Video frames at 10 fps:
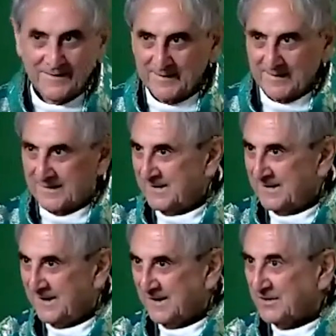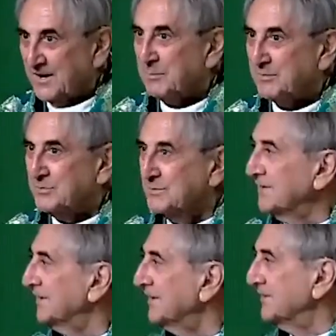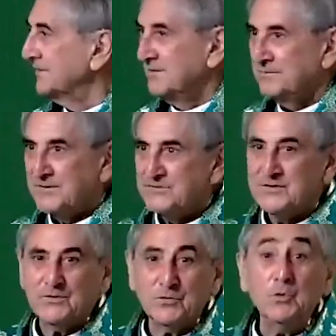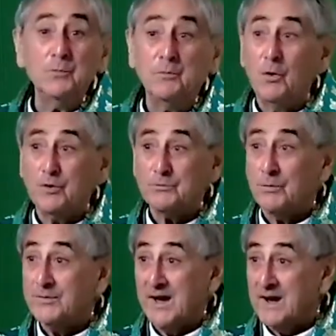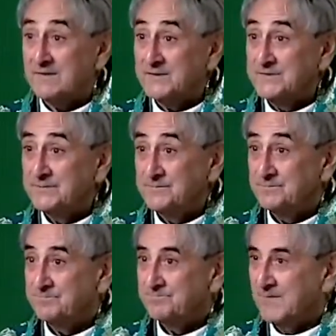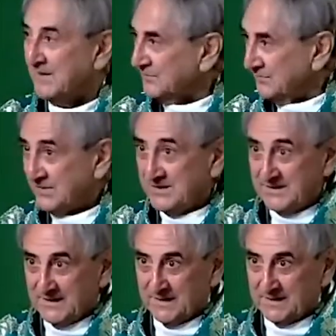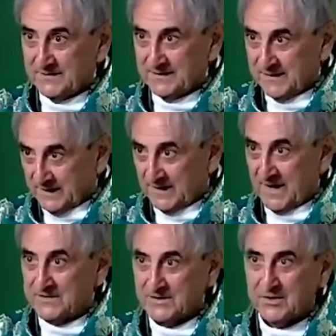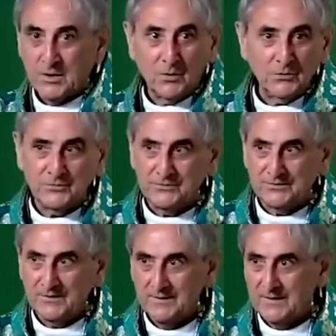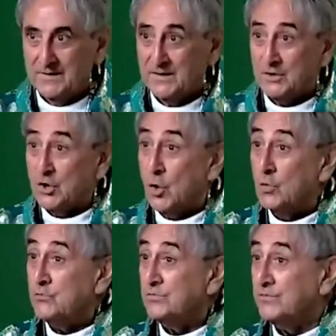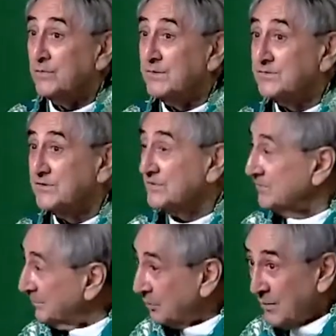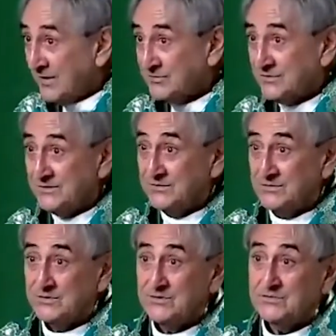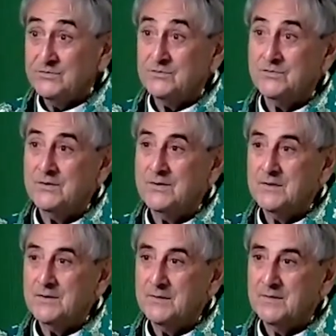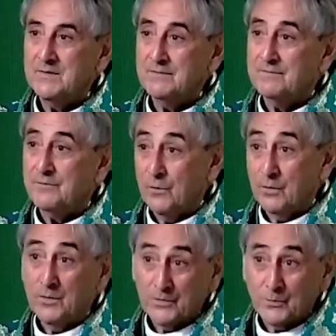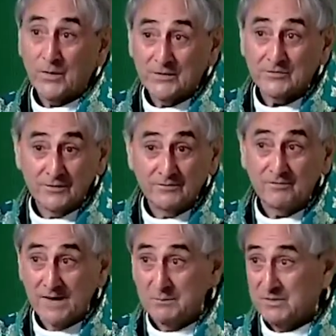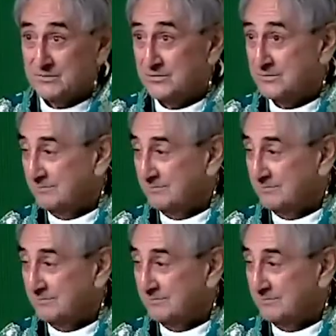I had an opportunity to visit Newport, Rhode Island, a city on the Atlantic coast known for its summer residences for the rich and famous.